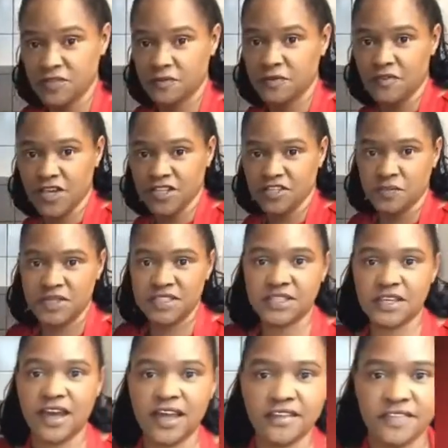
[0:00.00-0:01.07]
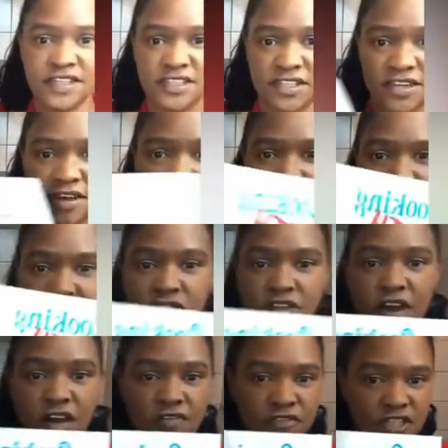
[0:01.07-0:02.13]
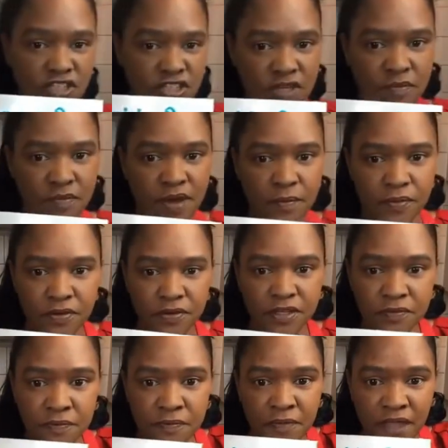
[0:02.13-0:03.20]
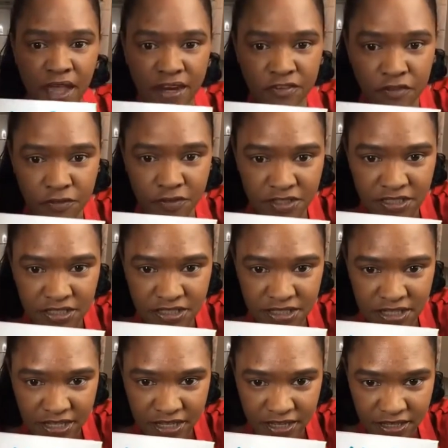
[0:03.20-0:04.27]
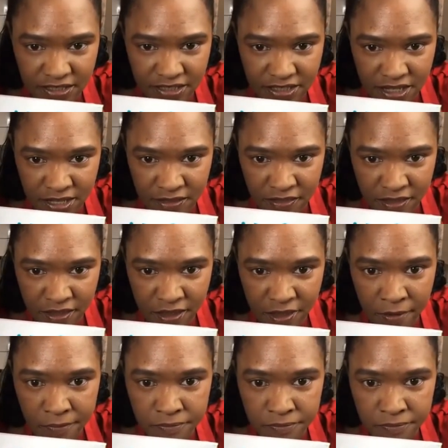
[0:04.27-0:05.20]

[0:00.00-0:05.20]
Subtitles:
recipes like this and others are featured in my book, and if you want to see it, it's in the